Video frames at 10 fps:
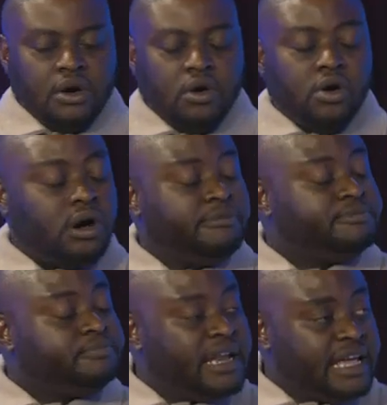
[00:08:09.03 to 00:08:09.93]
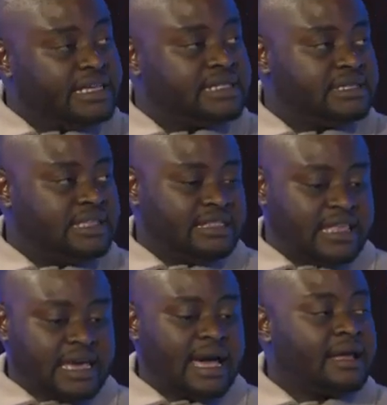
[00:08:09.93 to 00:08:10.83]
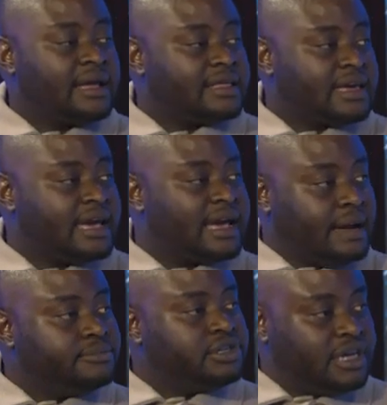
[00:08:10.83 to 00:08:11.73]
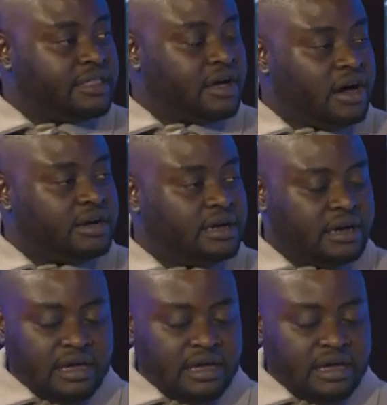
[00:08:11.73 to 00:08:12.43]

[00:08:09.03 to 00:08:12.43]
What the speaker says: or a place that they can come together on,